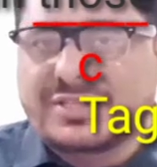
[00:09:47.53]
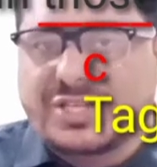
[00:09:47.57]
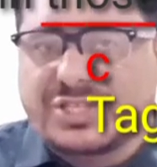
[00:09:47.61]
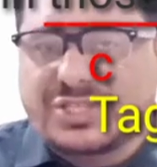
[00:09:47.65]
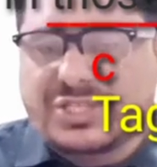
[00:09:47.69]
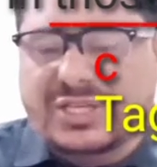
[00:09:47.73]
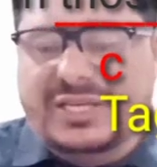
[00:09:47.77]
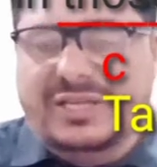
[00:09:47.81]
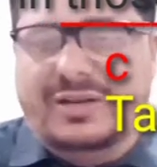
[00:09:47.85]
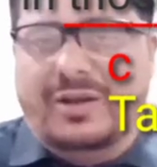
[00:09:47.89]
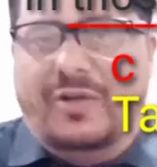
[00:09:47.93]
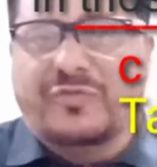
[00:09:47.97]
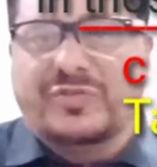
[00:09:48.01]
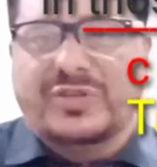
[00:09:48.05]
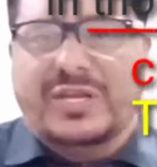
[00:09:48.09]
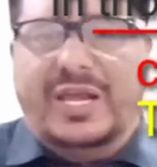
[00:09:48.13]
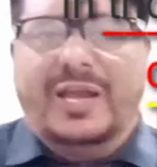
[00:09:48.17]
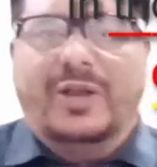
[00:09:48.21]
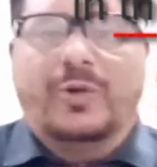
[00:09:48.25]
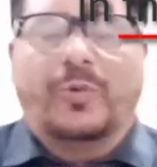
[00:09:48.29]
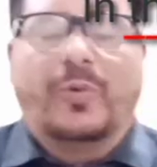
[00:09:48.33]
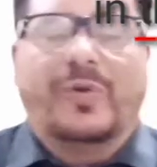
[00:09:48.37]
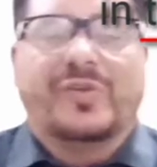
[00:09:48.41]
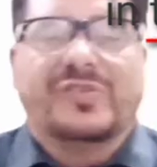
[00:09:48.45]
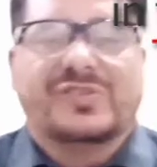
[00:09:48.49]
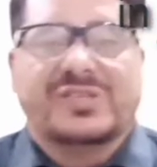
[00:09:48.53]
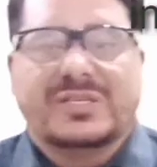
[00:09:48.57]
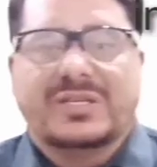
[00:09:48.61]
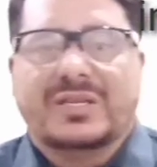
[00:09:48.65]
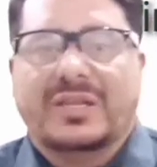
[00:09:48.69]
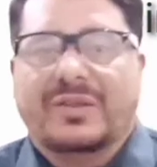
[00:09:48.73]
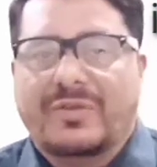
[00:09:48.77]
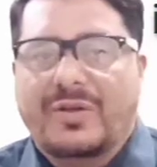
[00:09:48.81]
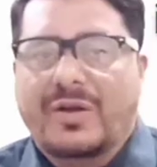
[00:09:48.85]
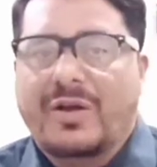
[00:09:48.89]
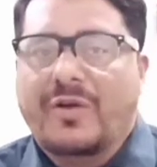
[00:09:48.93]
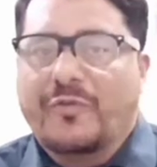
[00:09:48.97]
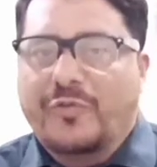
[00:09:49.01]
detail of tag
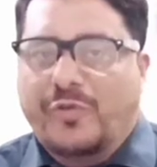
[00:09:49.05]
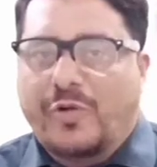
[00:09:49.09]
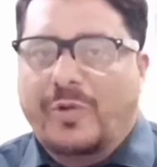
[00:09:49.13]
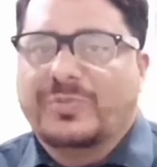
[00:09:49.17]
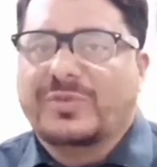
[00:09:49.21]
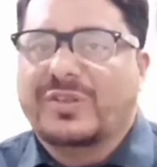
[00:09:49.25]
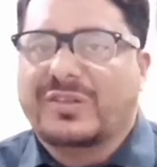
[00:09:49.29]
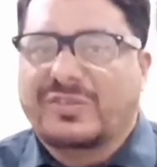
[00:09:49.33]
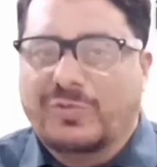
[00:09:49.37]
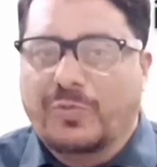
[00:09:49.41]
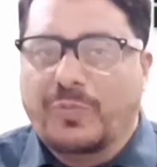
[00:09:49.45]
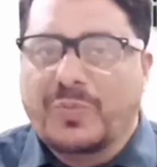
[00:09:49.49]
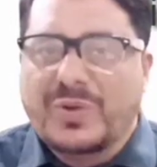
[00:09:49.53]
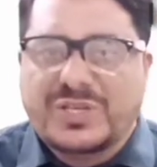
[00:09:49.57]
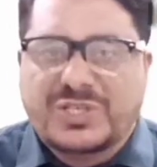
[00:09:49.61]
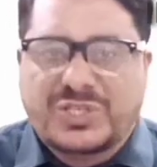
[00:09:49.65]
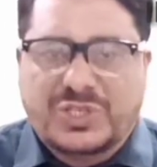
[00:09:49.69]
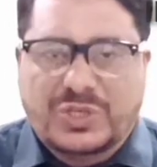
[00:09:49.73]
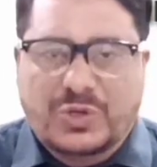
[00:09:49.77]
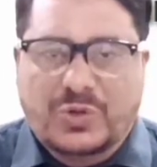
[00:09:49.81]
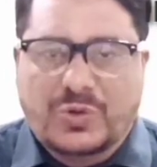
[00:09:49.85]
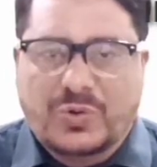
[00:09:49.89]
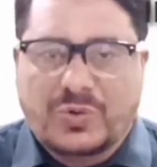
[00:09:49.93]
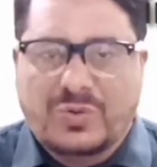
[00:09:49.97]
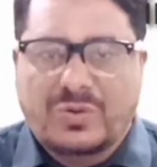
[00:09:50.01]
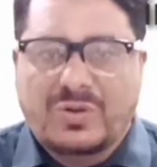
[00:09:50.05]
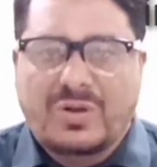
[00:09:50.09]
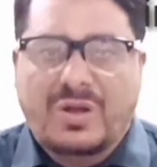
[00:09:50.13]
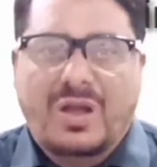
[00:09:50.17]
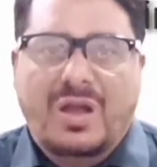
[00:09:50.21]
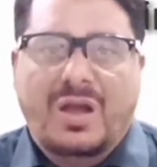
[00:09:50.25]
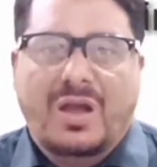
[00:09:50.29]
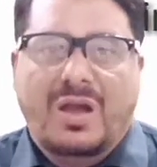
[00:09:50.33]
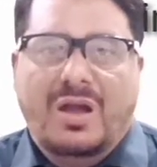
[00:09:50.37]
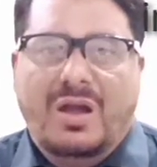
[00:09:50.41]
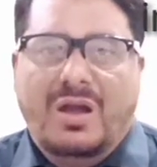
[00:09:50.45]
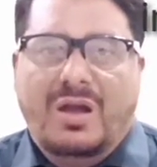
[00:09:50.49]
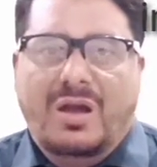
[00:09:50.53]
question from this video,
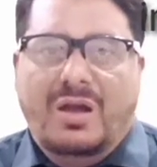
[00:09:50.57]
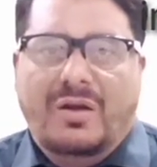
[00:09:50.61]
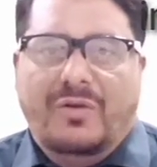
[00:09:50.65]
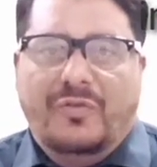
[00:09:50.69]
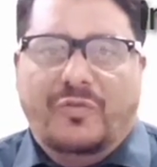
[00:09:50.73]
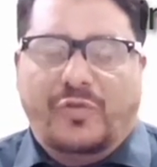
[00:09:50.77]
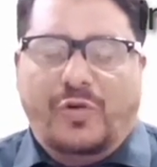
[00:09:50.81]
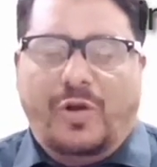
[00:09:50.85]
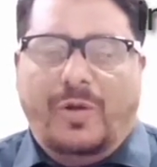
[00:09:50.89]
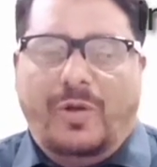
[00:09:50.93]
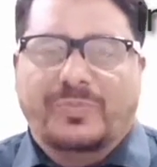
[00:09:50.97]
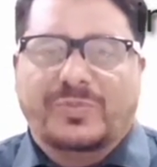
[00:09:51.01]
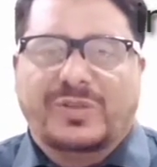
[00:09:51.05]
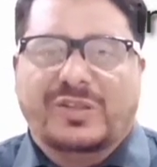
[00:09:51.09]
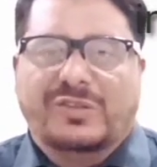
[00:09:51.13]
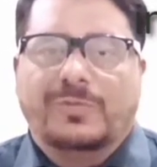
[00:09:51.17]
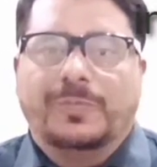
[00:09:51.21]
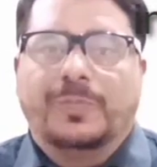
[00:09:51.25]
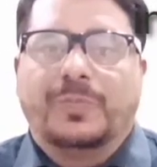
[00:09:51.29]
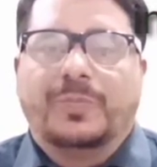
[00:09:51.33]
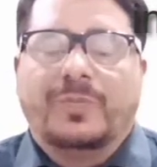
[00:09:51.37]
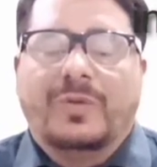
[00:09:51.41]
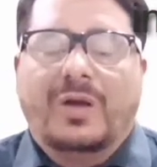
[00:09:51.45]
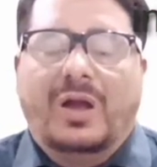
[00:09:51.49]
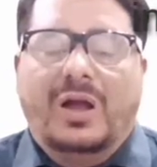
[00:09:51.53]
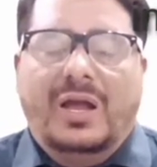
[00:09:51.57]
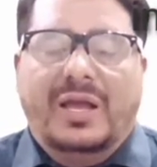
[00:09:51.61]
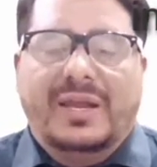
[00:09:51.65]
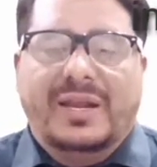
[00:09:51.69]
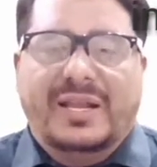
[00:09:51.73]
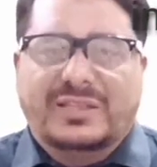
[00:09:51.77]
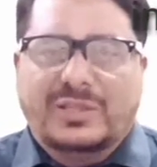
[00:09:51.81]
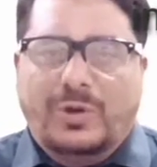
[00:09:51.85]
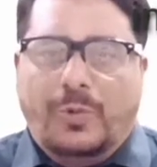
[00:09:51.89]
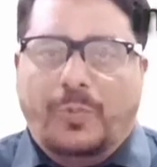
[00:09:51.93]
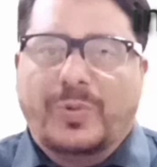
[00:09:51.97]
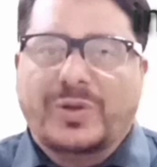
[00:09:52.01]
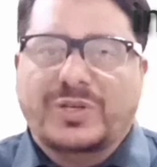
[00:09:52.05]
from this
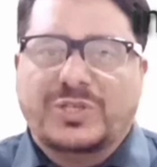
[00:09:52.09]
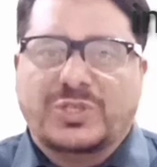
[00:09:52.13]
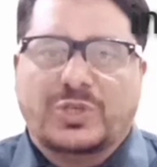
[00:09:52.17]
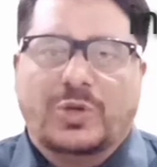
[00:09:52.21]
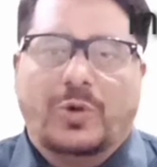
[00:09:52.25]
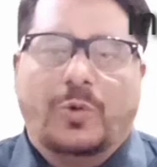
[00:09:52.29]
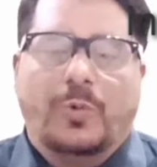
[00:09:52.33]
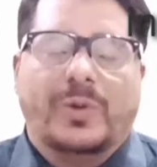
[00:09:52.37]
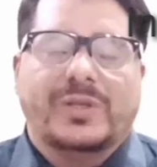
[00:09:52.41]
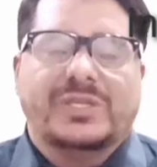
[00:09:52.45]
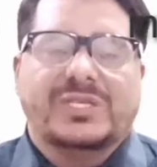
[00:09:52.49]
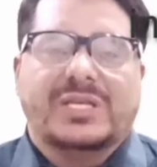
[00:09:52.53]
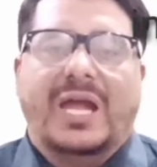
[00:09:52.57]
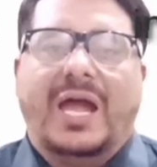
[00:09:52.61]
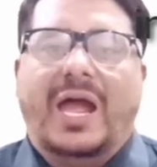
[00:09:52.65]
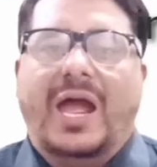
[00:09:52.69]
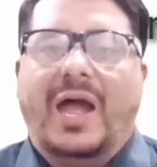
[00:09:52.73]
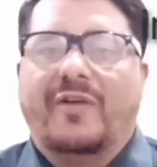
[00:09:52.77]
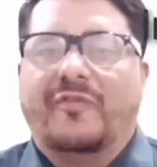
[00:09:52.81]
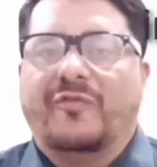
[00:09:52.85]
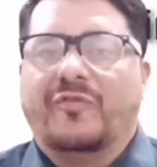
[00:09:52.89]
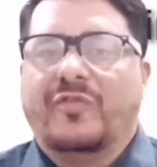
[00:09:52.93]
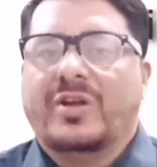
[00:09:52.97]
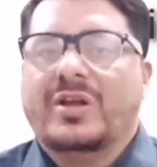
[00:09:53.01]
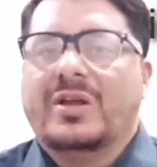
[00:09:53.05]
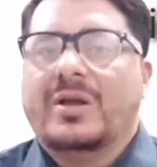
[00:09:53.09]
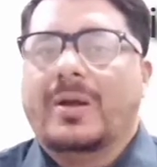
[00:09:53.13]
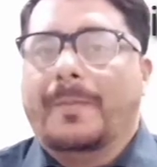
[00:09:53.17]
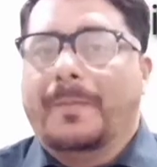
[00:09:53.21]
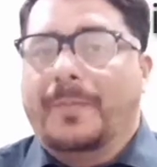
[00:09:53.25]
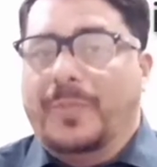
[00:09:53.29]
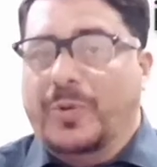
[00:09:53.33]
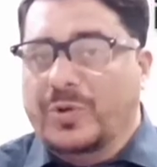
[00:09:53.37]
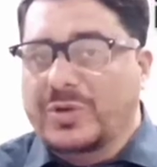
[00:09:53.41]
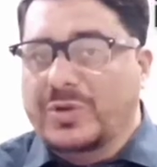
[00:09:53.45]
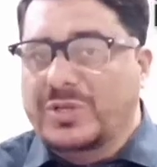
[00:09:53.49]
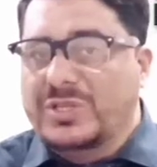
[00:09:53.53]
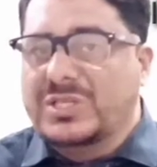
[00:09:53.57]
another video which I have
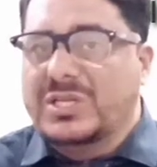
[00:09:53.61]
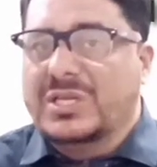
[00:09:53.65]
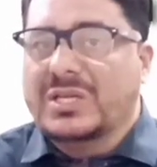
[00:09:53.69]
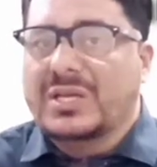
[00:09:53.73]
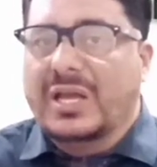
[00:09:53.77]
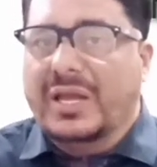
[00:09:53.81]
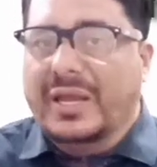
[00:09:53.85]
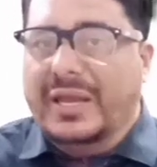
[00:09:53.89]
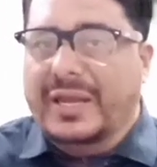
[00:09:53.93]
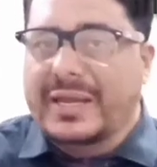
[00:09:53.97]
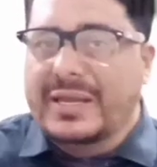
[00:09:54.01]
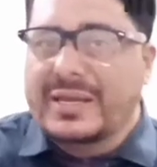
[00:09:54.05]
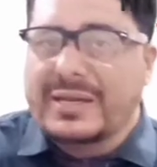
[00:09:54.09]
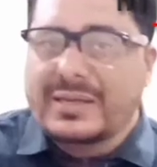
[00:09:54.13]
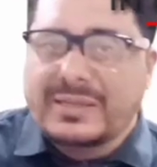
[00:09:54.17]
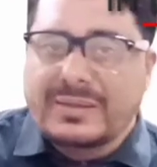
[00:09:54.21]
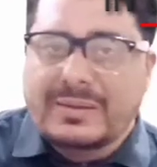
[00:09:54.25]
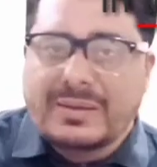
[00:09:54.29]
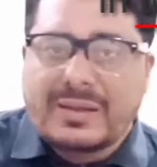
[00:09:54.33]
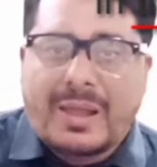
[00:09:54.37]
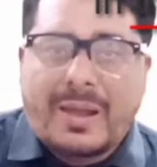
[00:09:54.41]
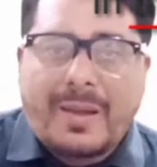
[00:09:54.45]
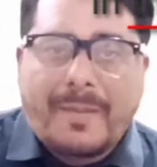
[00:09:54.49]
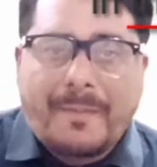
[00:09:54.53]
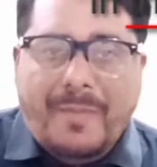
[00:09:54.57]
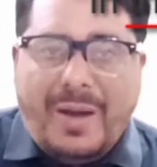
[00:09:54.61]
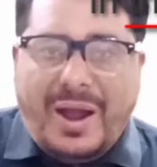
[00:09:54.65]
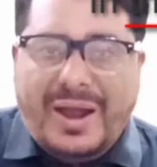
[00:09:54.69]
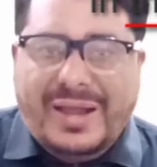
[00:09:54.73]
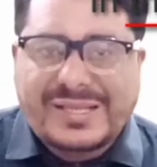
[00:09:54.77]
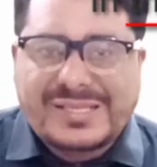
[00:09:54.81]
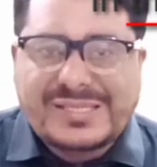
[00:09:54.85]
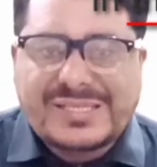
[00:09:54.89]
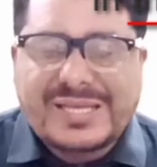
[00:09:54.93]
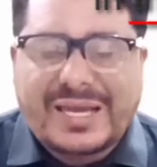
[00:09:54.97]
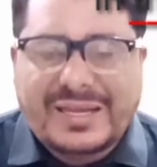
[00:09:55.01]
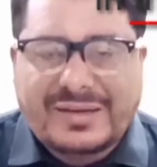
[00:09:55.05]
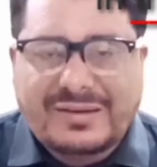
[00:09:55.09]
put in
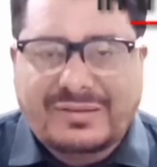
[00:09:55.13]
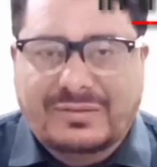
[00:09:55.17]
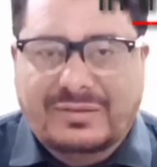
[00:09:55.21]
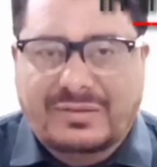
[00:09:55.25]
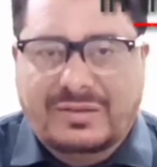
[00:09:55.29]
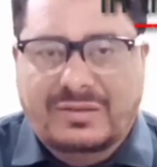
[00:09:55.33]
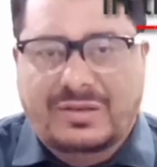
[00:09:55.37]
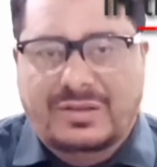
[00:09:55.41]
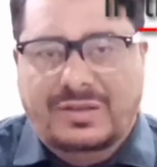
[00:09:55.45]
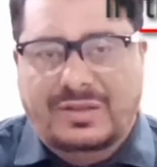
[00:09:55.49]
my channel.